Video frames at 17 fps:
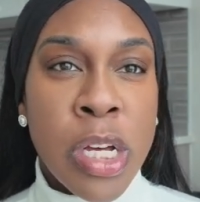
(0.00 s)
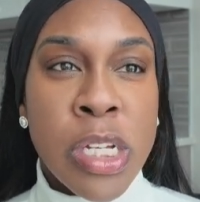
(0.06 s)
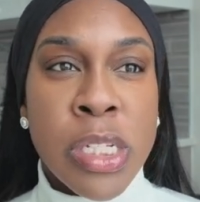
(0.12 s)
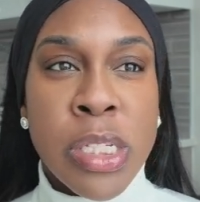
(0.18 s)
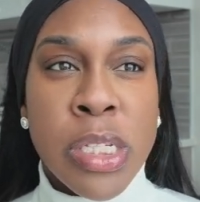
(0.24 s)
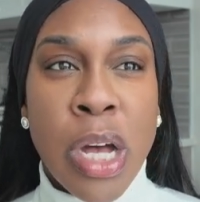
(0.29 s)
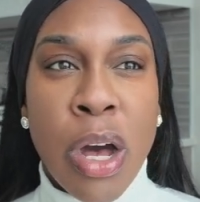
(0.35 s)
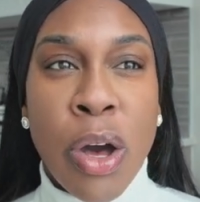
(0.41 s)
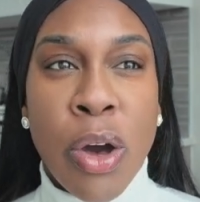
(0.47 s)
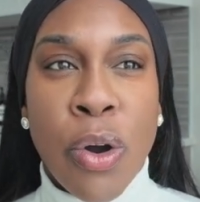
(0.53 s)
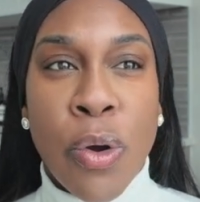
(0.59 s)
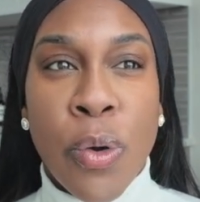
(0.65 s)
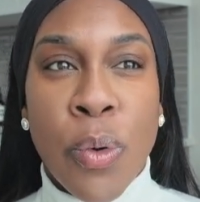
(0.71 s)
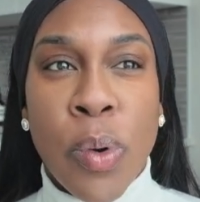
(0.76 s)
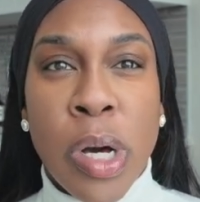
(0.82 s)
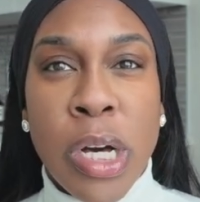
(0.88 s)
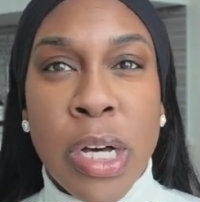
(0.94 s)

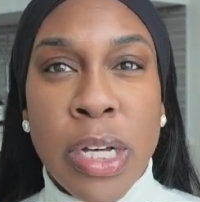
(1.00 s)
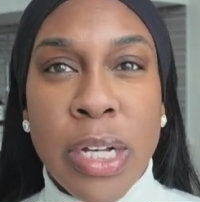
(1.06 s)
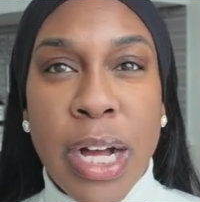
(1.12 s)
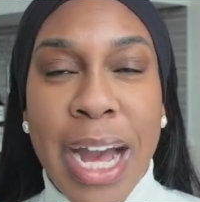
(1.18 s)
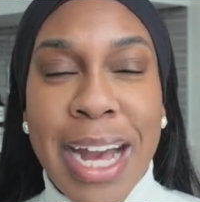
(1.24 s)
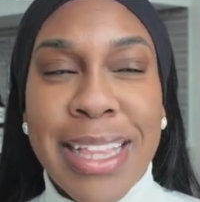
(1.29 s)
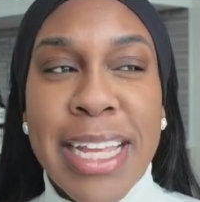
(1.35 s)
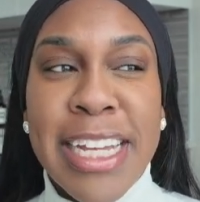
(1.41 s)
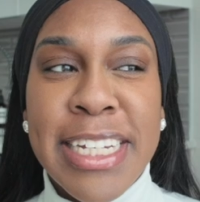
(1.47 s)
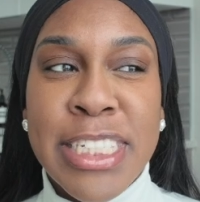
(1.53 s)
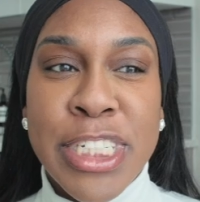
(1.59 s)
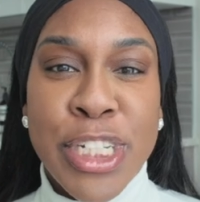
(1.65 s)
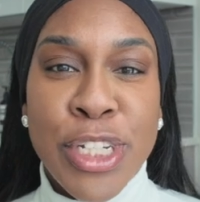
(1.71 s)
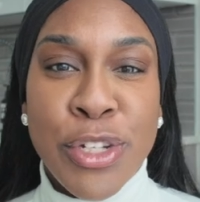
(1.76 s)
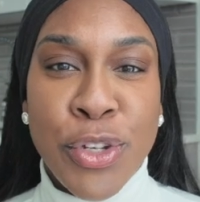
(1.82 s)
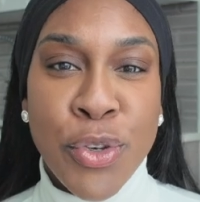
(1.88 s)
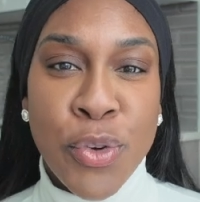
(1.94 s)
So I think
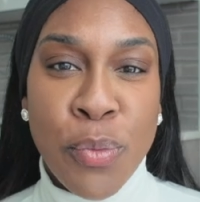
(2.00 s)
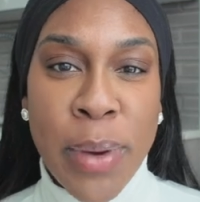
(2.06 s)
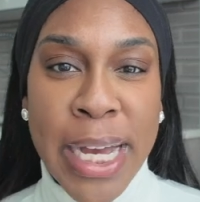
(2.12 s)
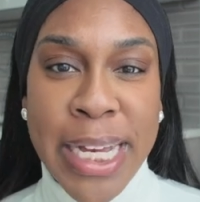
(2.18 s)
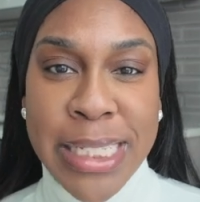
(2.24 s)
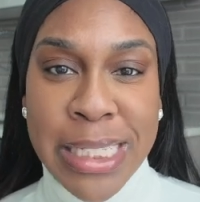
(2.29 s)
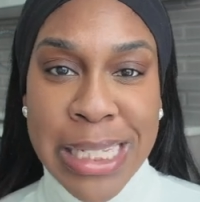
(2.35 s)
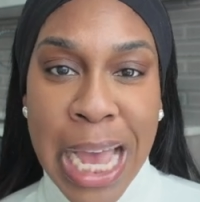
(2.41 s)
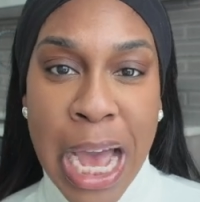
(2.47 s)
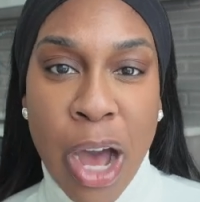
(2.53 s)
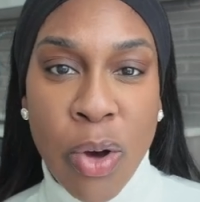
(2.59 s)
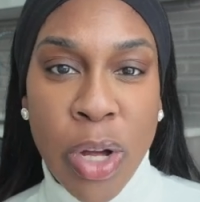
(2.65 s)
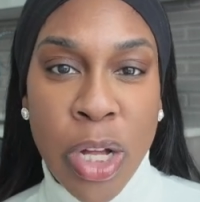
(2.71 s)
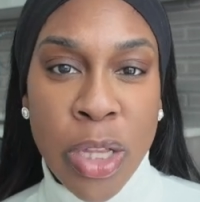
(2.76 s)
she knew my style